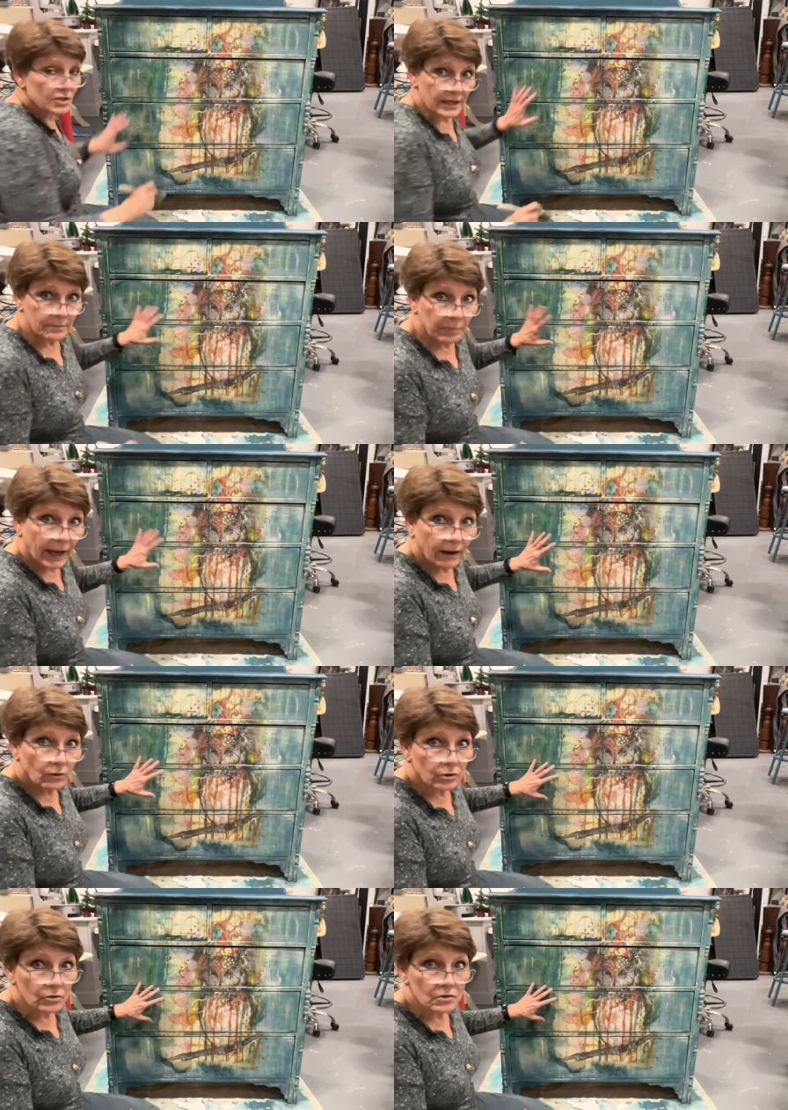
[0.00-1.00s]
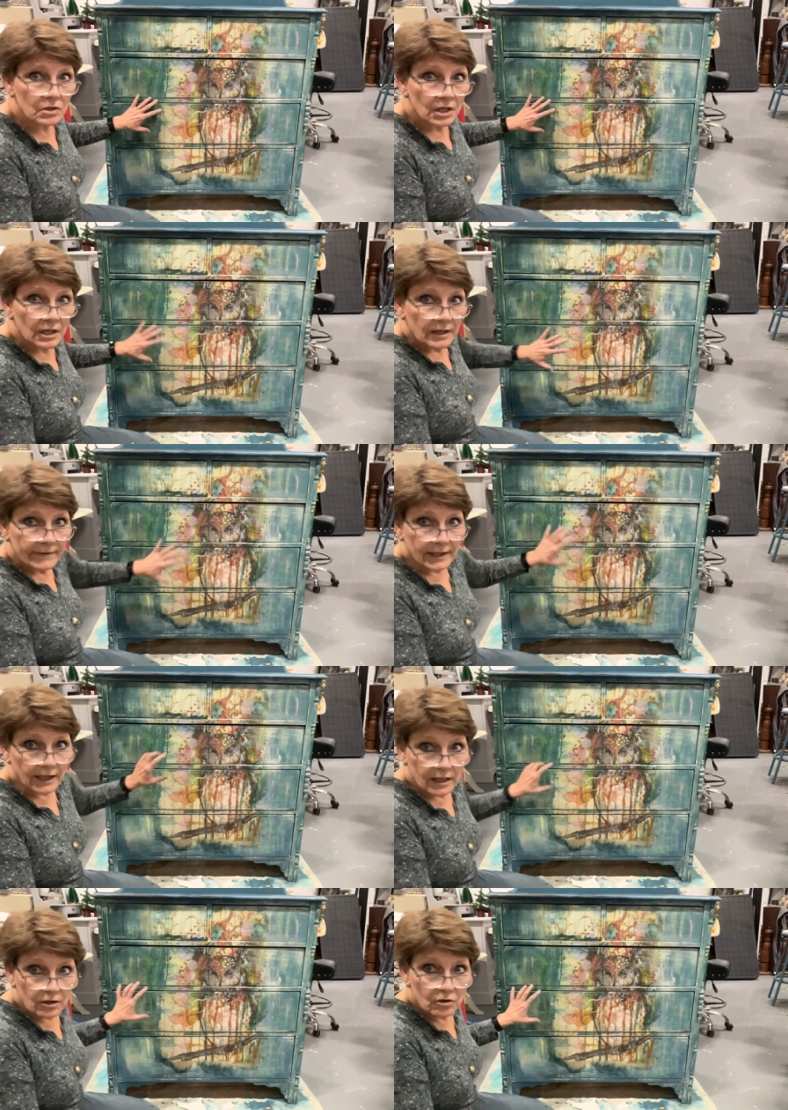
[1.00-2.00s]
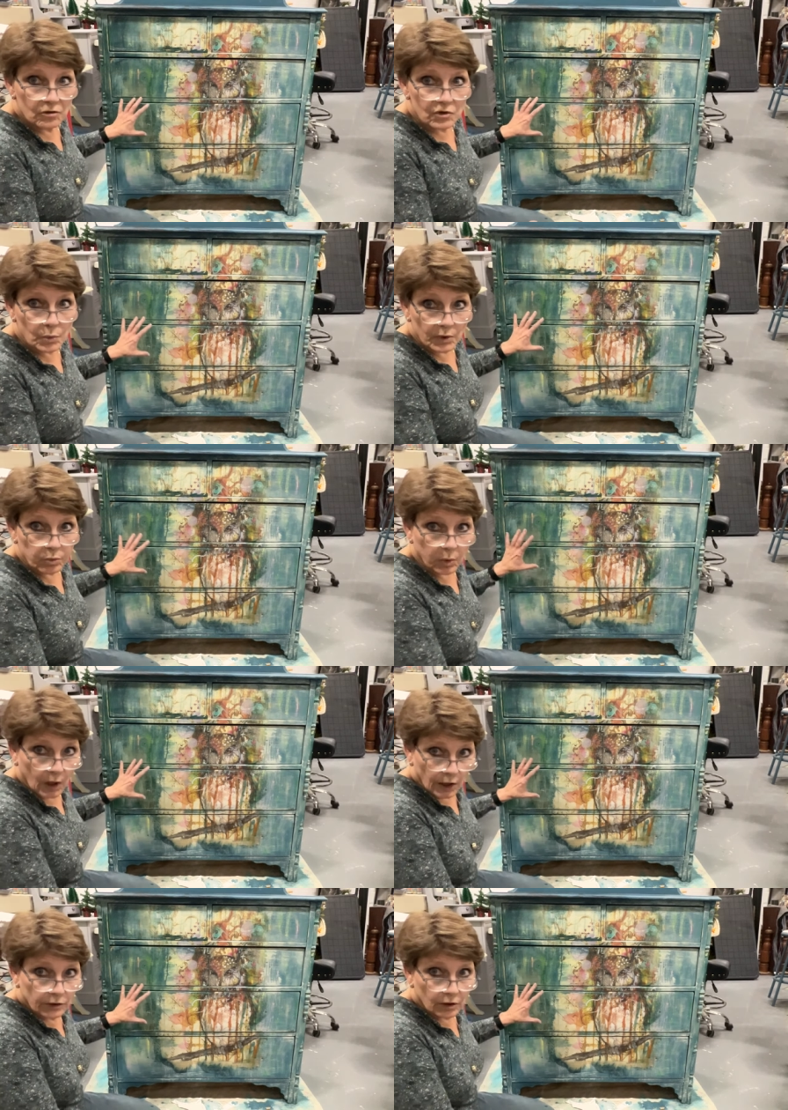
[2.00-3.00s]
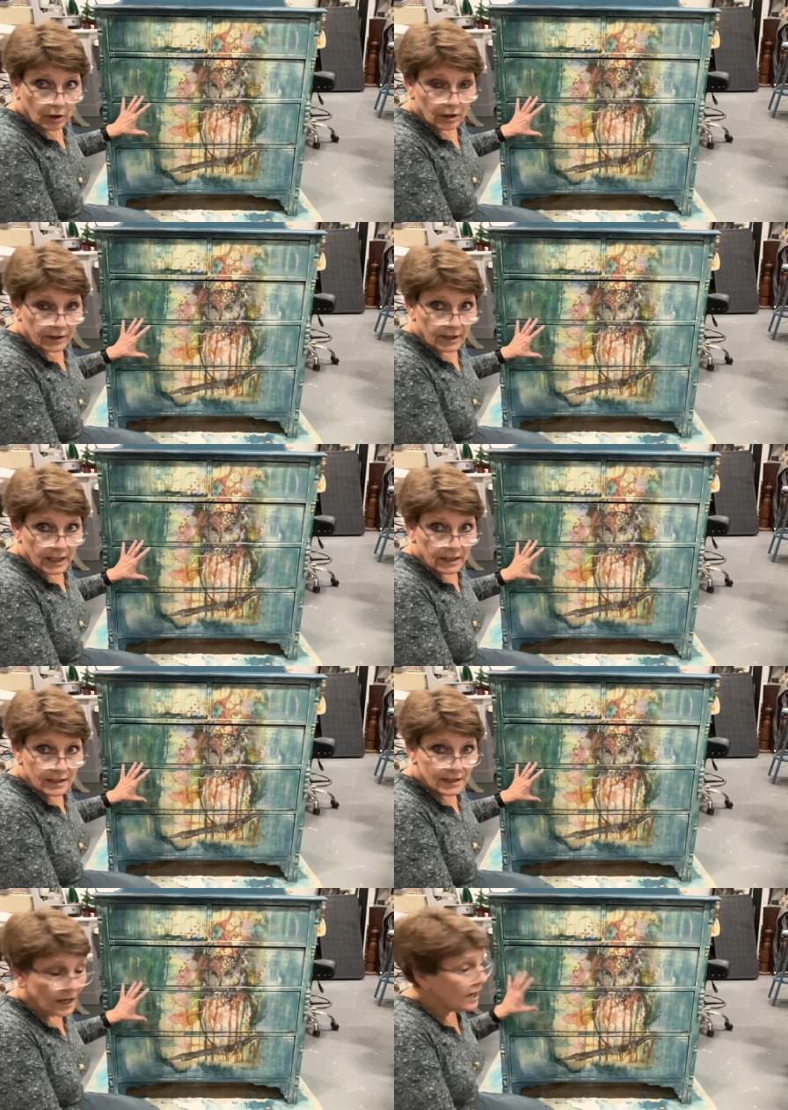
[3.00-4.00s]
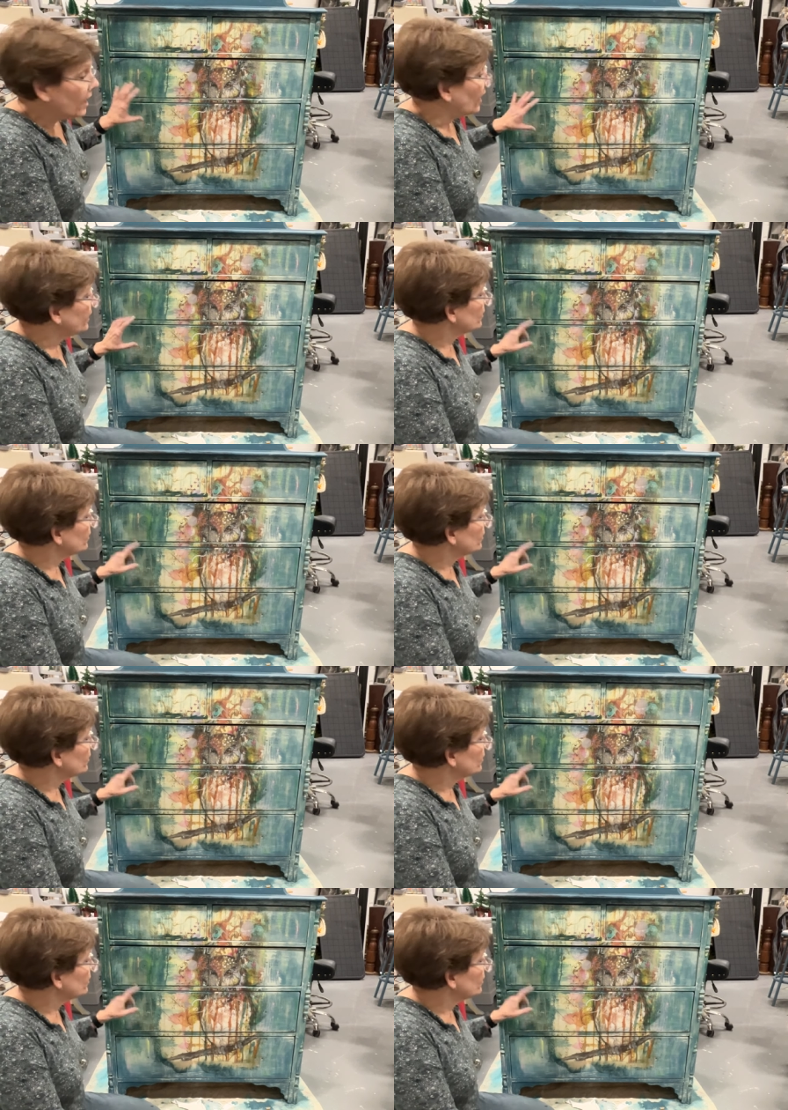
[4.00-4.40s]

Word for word: same powders that I used with water on this, I